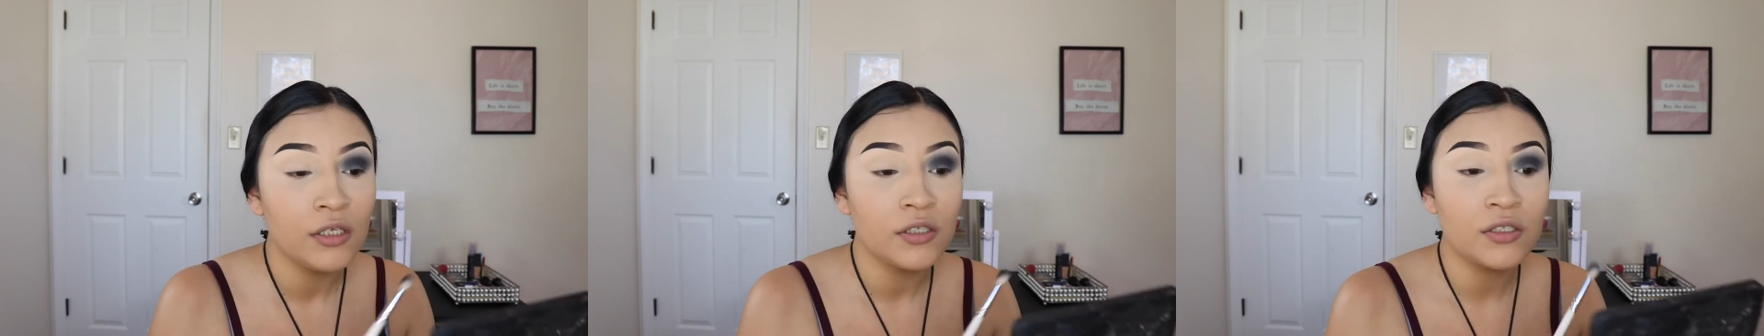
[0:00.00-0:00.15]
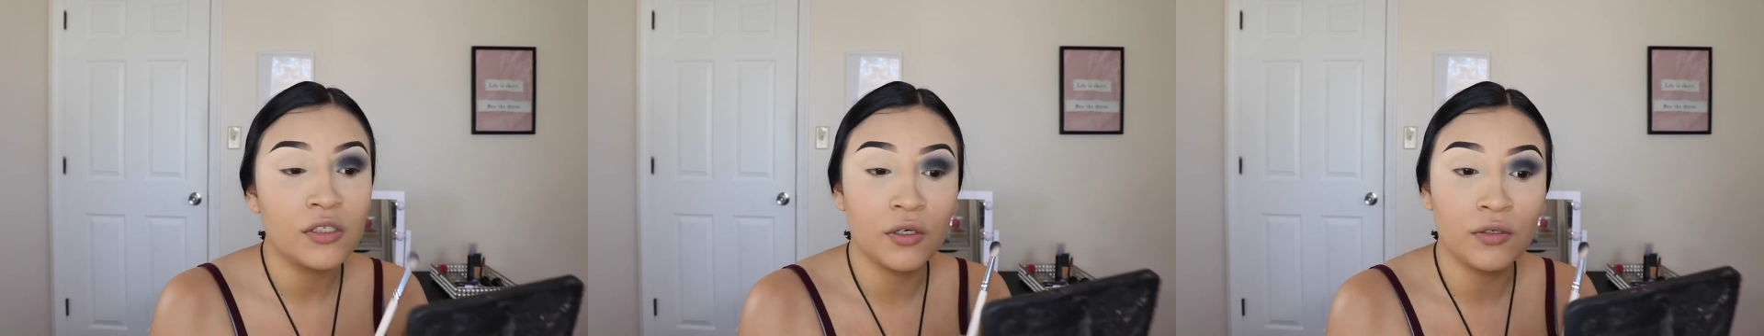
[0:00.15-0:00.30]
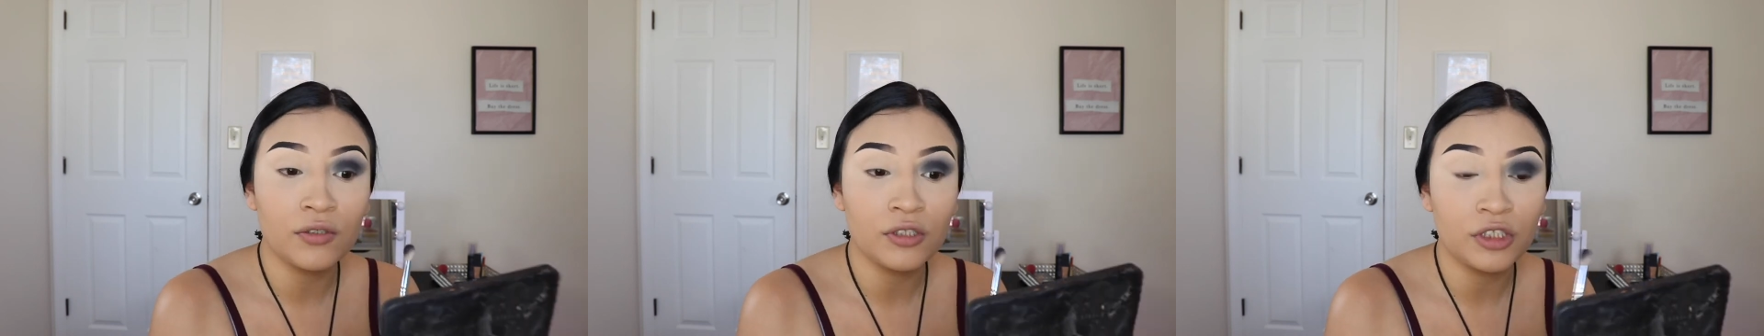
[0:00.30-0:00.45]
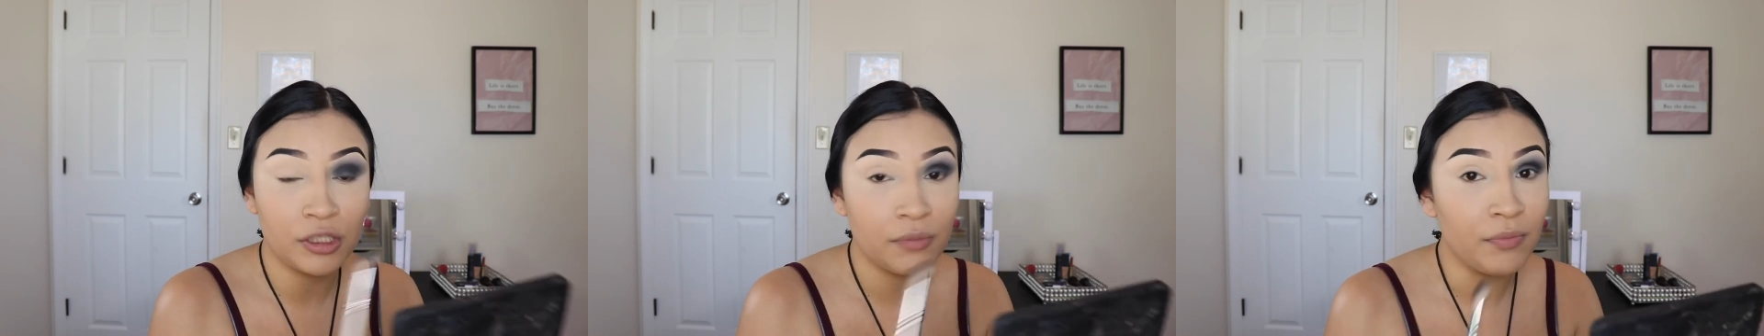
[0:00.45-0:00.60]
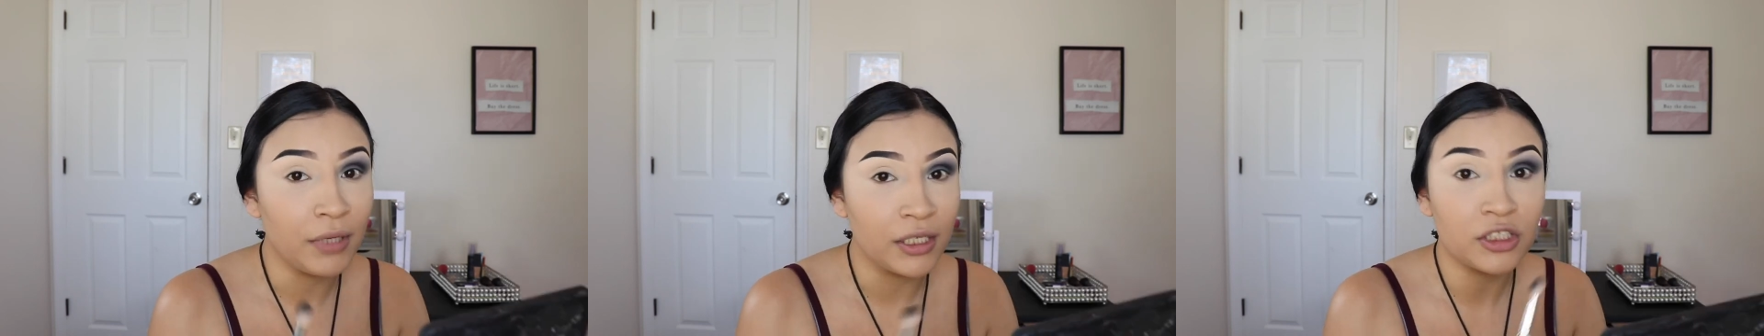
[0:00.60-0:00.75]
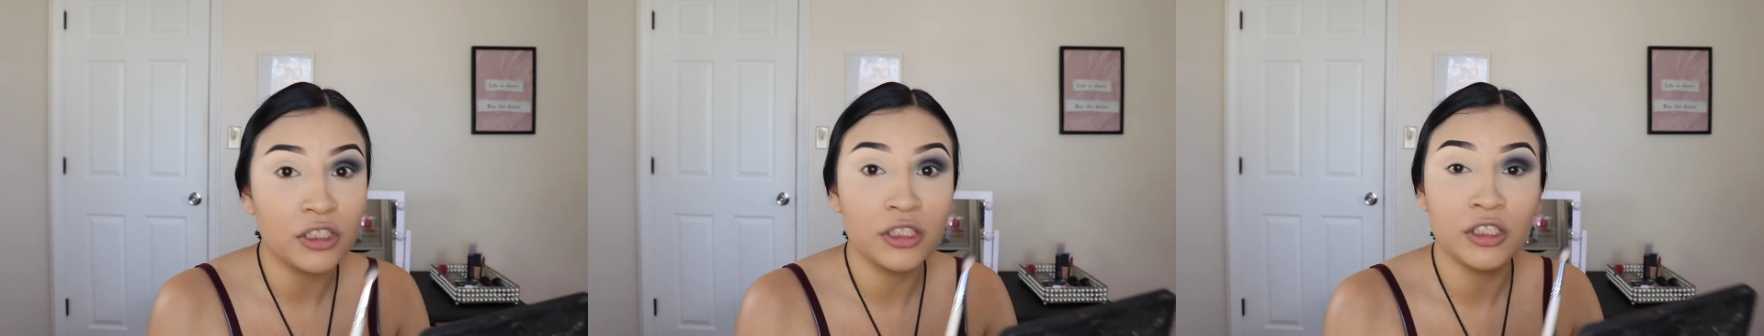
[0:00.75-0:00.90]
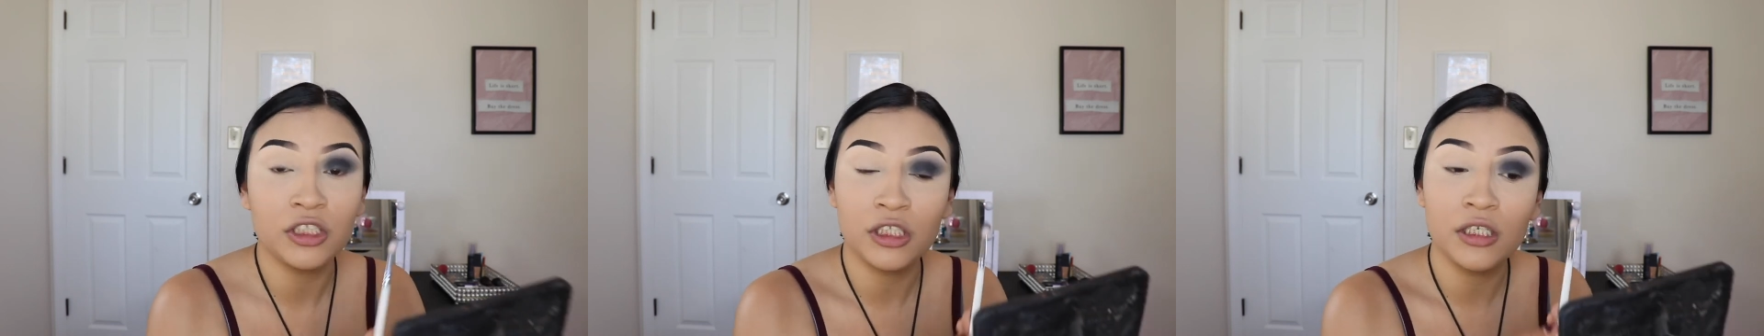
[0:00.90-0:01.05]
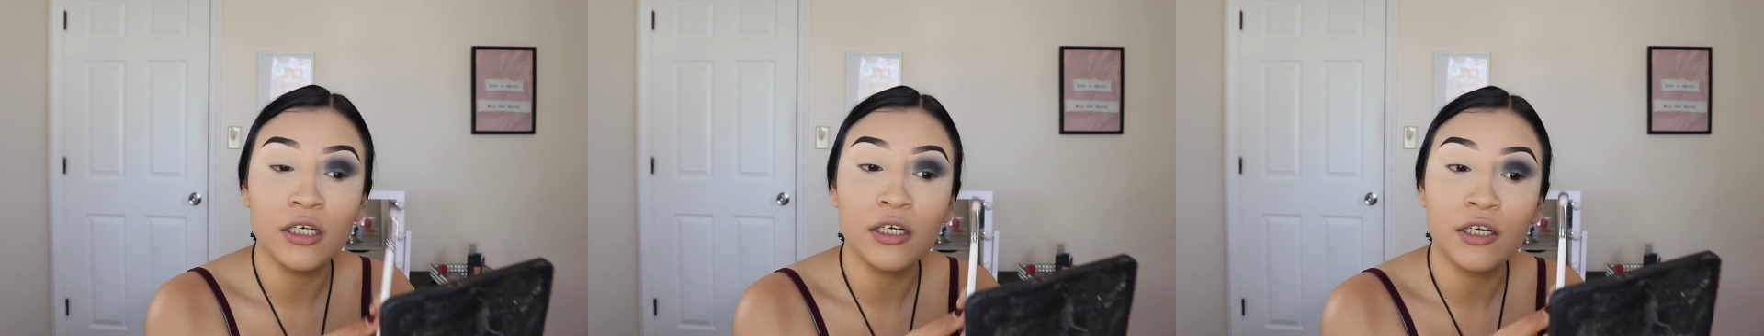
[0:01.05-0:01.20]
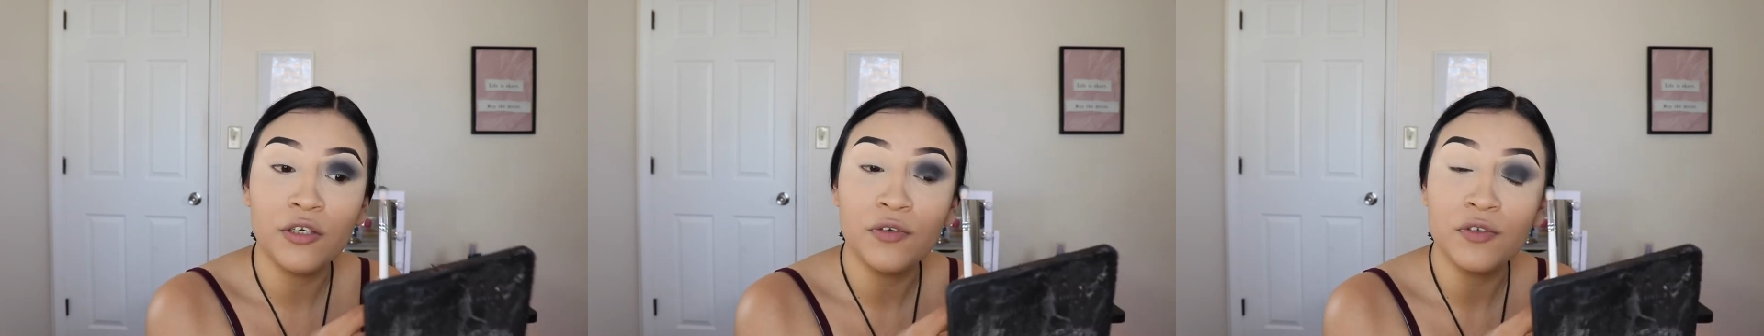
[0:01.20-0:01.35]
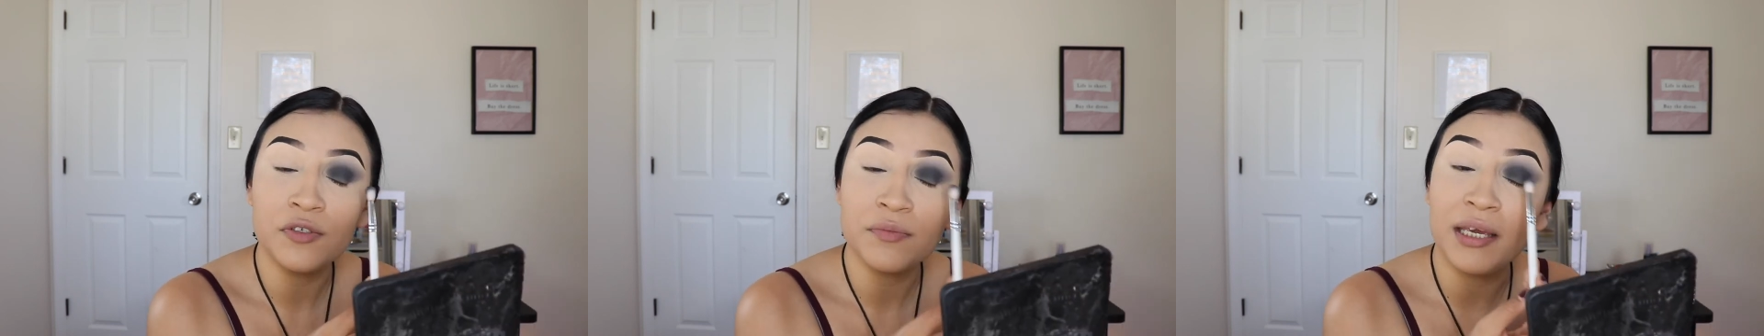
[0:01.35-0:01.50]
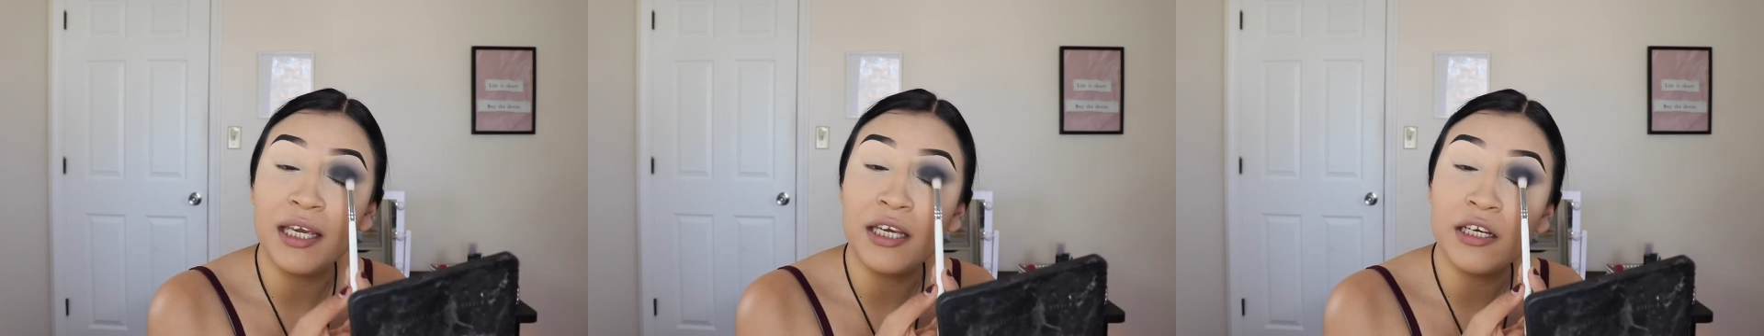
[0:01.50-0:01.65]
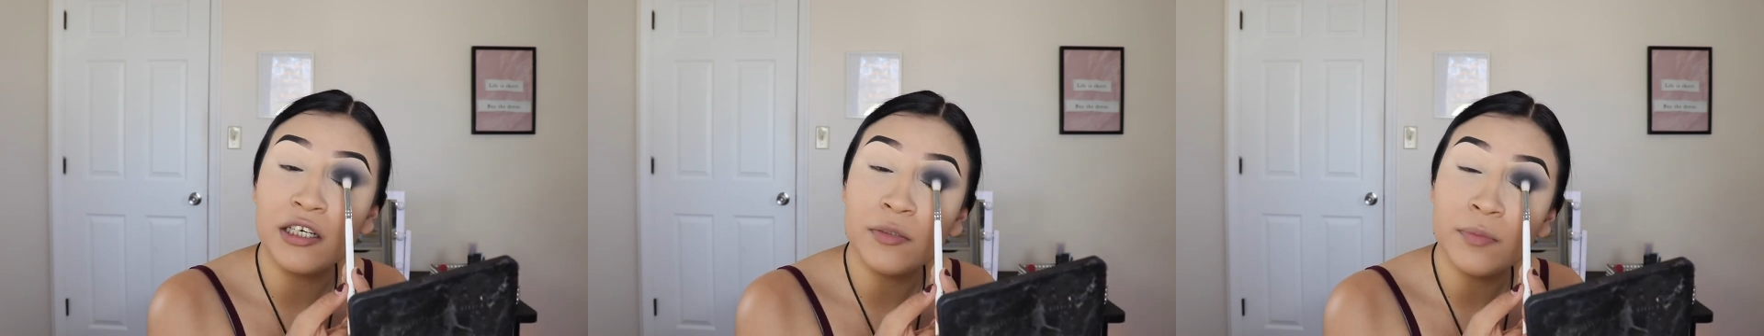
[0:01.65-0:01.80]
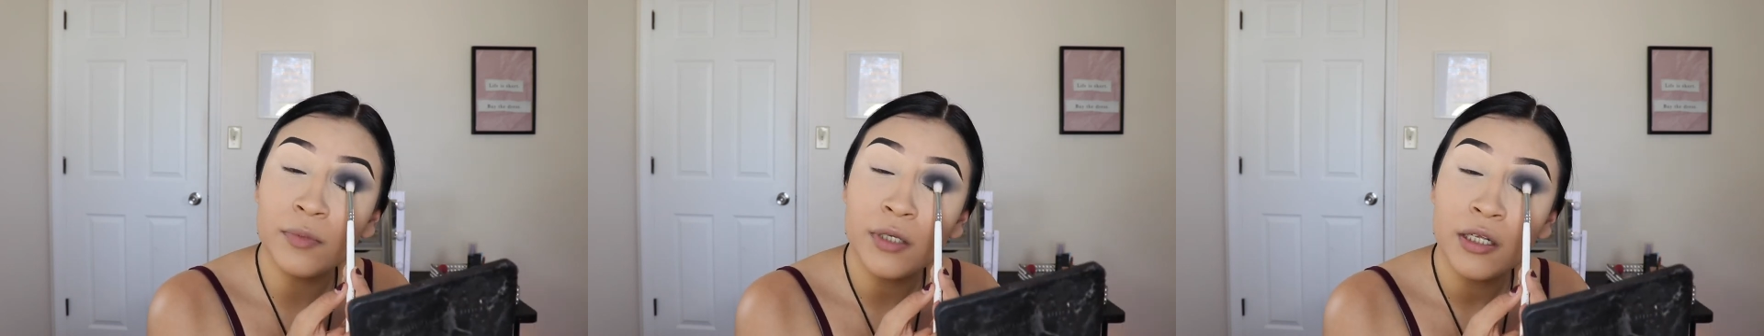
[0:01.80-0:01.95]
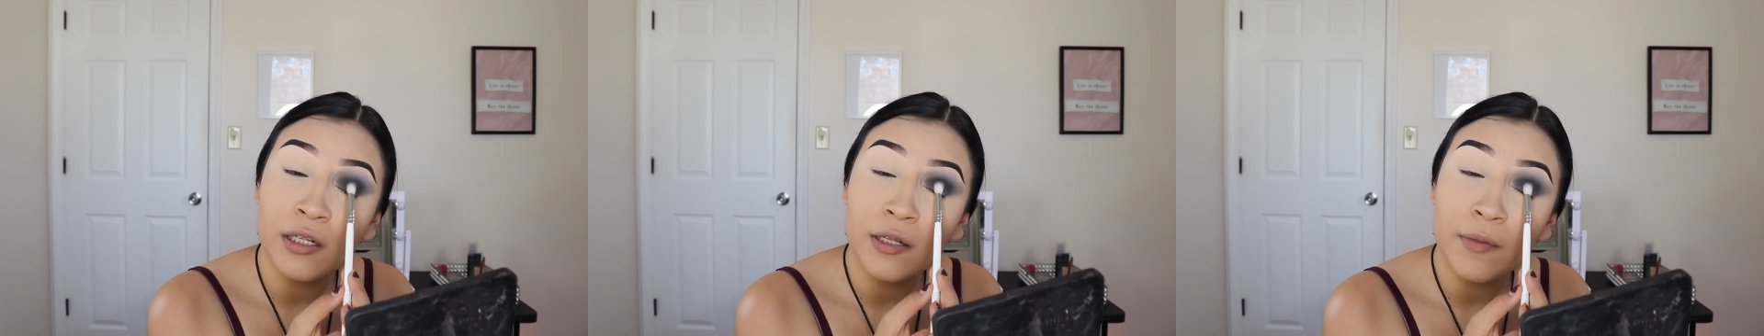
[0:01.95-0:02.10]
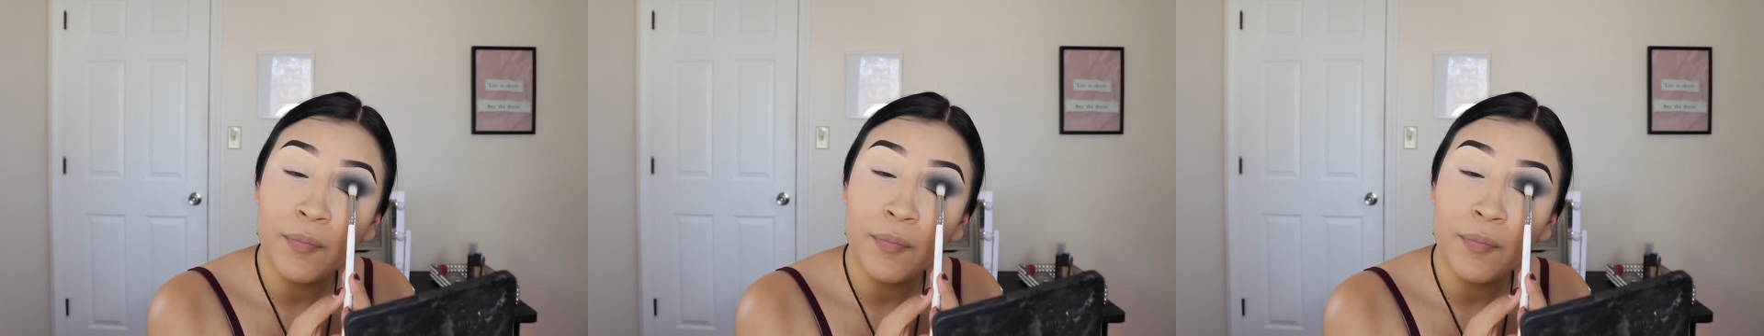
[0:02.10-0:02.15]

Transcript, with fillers: So she mentioned she didn't use makeup,